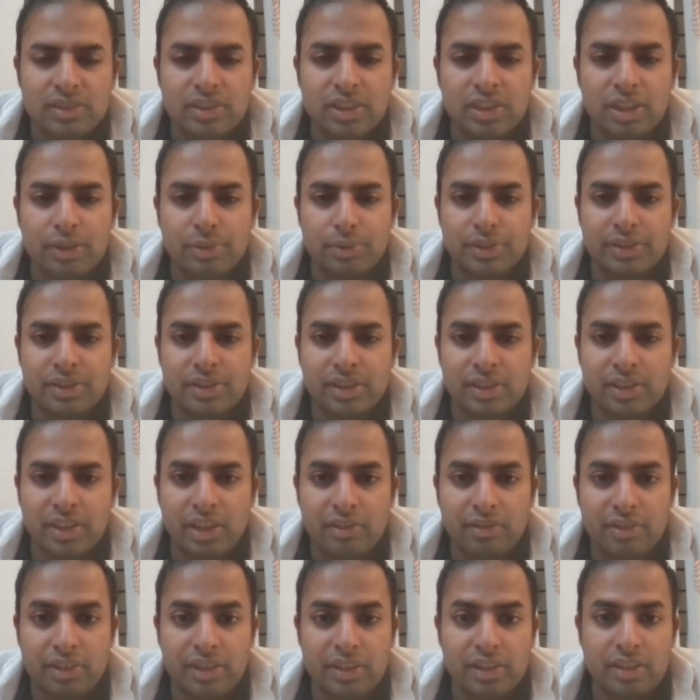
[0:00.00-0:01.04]
There was a
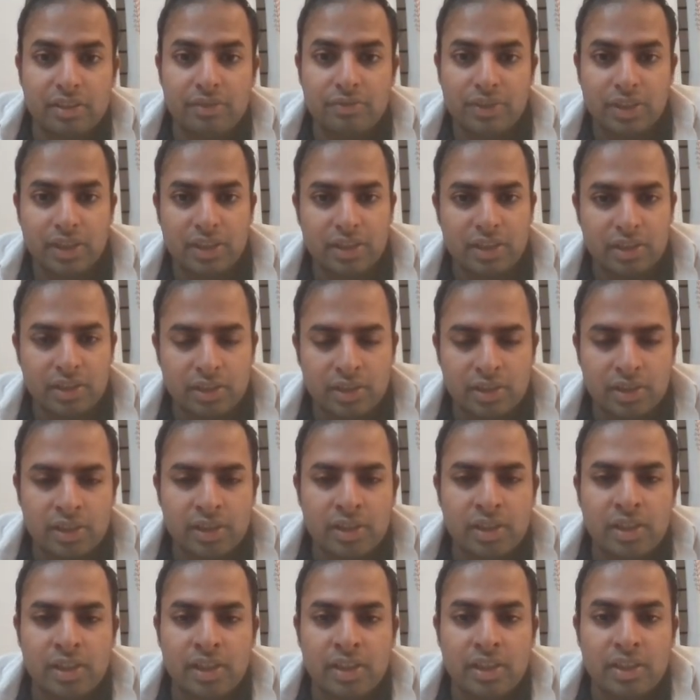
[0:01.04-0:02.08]
narrative that the
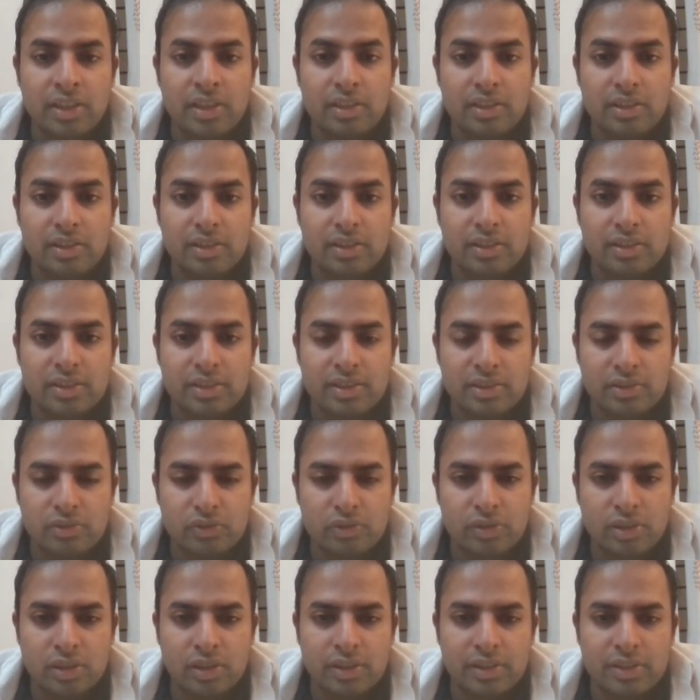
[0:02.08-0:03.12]

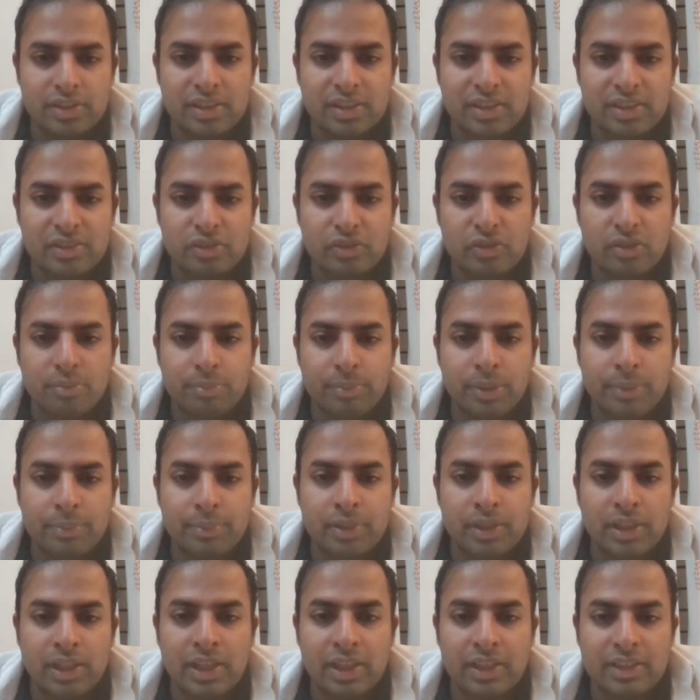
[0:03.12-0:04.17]
uh, Citizenship
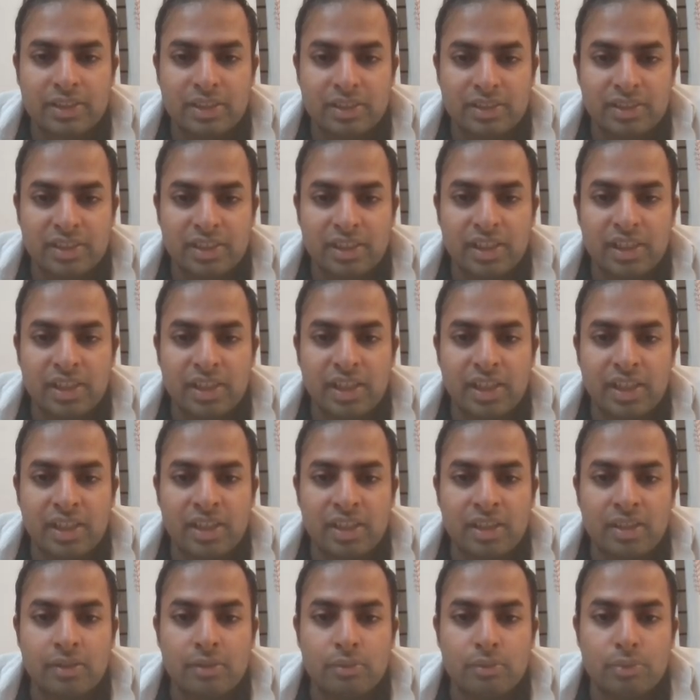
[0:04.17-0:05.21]
Amendment Act, the C A
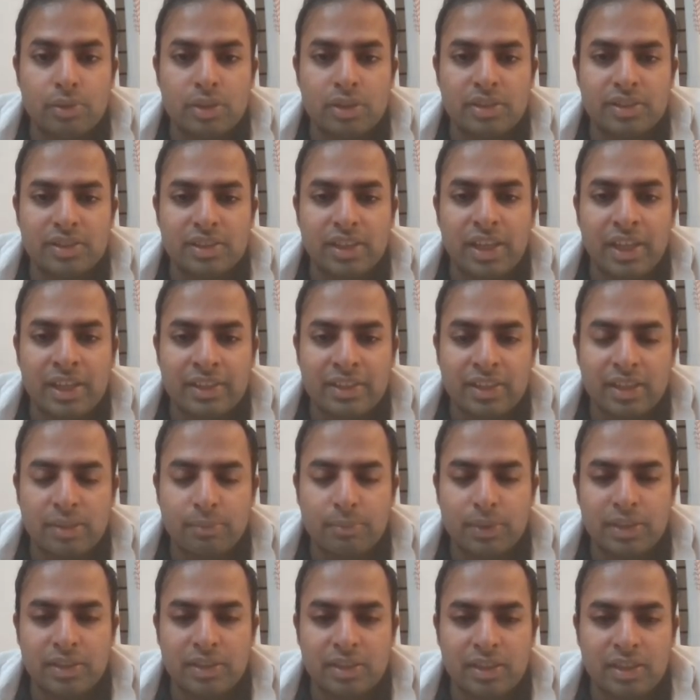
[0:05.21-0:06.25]
A, was
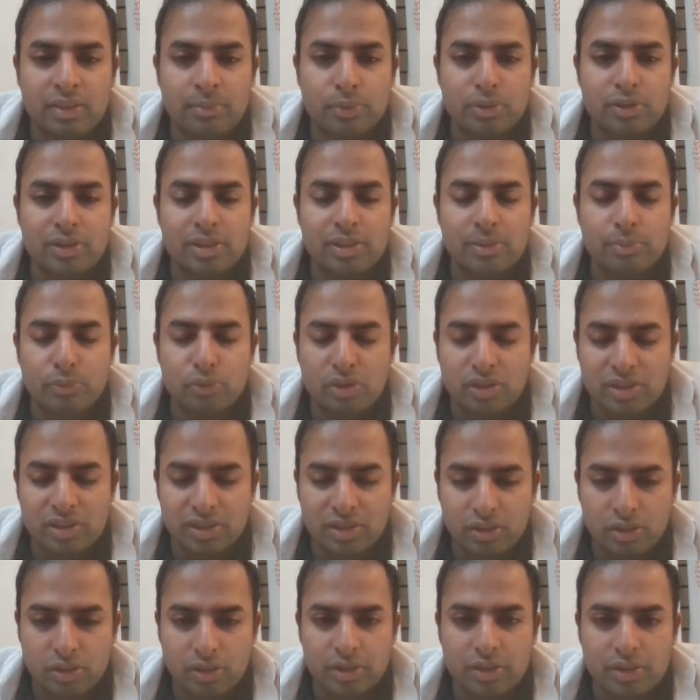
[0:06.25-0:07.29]
anti-Indian Muslim, which
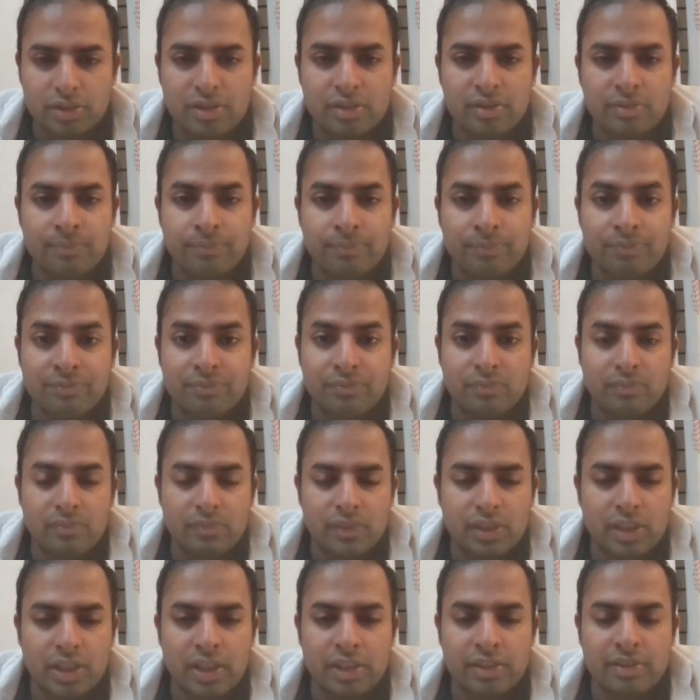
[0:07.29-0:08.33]
is not.
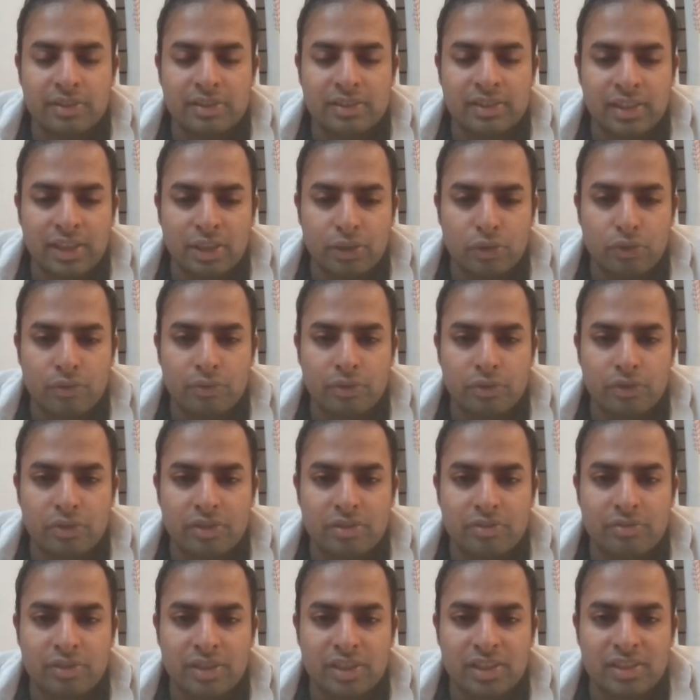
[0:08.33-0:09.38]
Neither is National
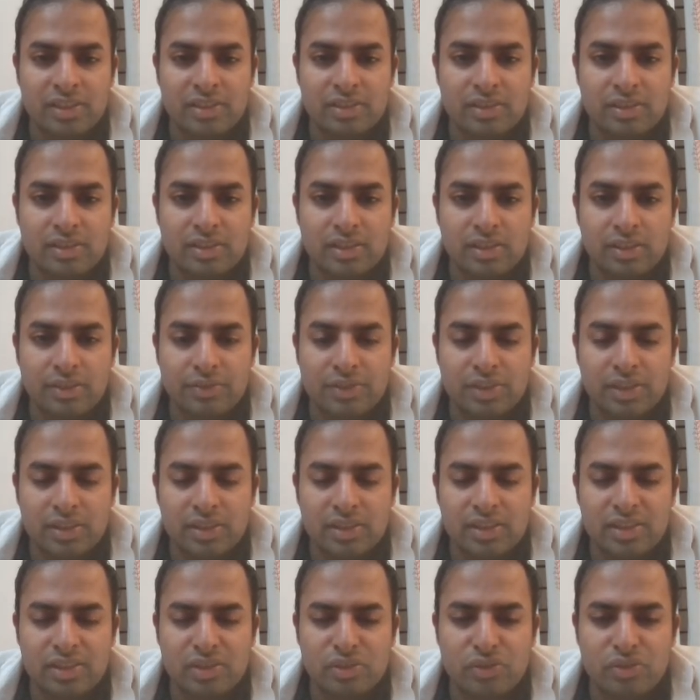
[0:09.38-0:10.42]
Registry of
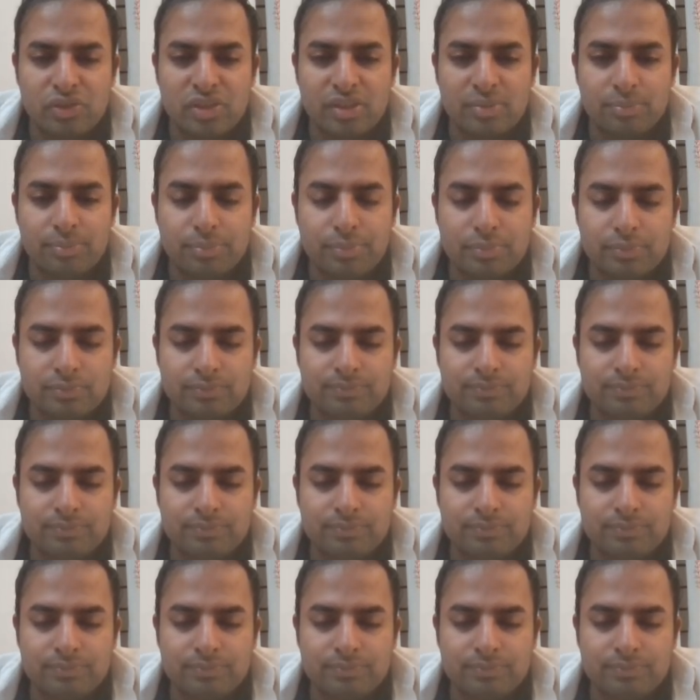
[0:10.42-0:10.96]
Citizenship.